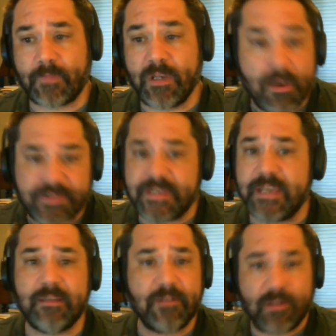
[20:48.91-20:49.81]
Go see
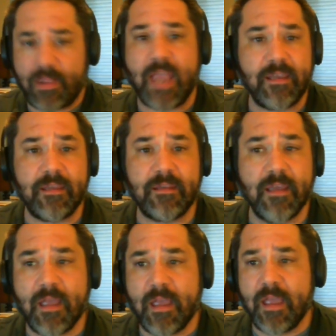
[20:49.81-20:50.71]
it. You'll like it.
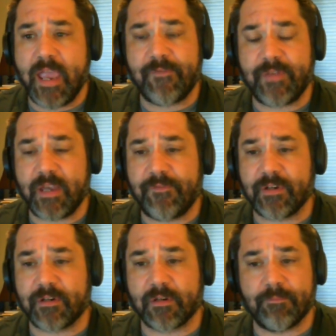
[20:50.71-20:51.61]
If
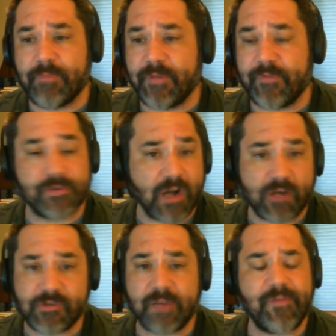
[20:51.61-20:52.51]
you're a
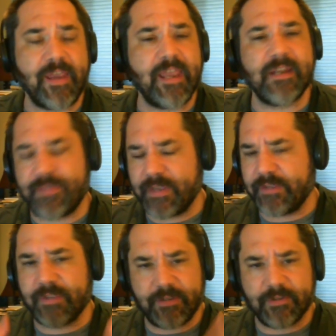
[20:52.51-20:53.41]
Star Trek fan, I
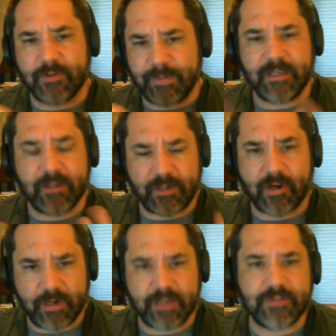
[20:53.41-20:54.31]
think that you'll be
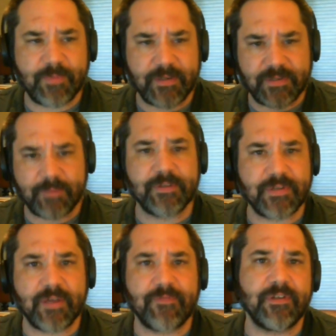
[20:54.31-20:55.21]
encouraged by some of the
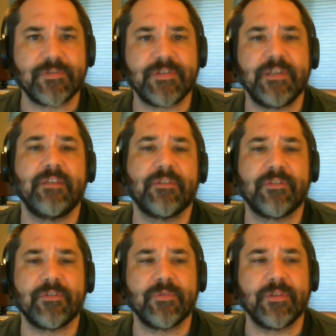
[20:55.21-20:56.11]
stuff that you're seeing that
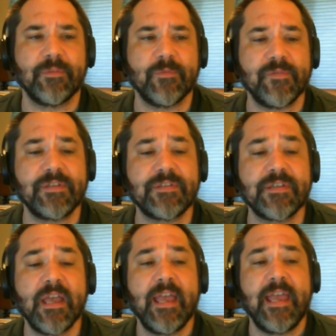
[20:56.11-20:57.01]
they're doing in the movies.
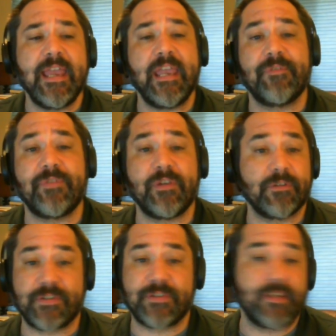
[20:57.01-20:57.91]
If you're
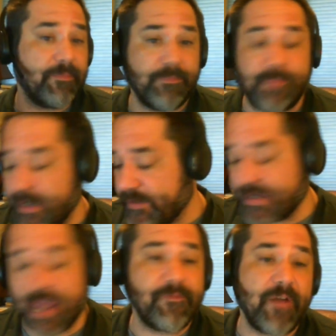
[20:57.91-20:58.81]
just a big
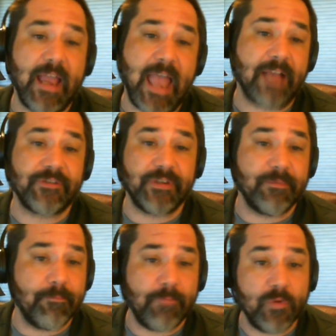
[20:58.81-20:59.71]
sci-fi
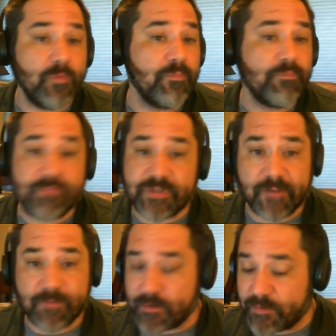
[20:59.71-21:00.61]
action boom,
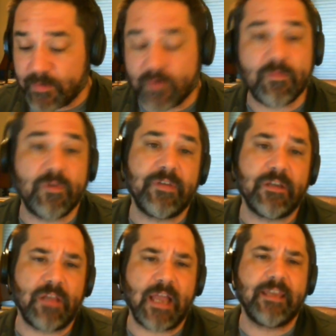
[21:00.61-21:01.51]
stuff goes boom movie,
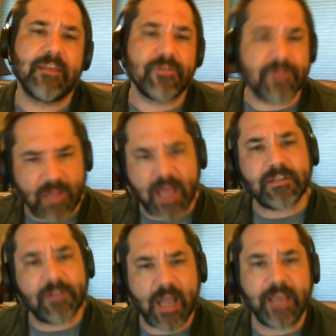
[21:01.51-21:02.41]
you'll like it. There's a
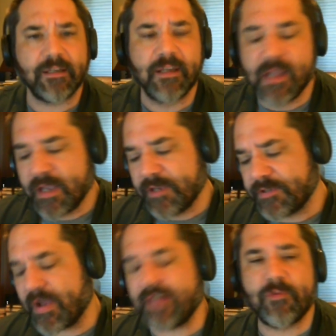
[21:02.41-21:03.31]
lot to like.
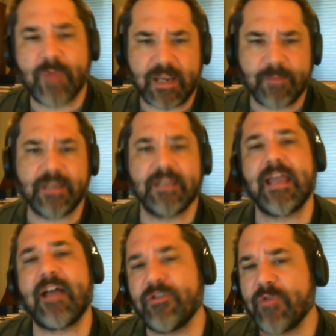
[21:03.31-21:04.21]
So I do recommend it.
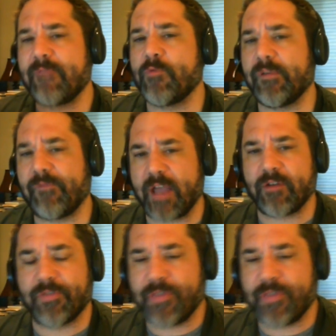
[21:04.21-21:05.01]
Now I do have one final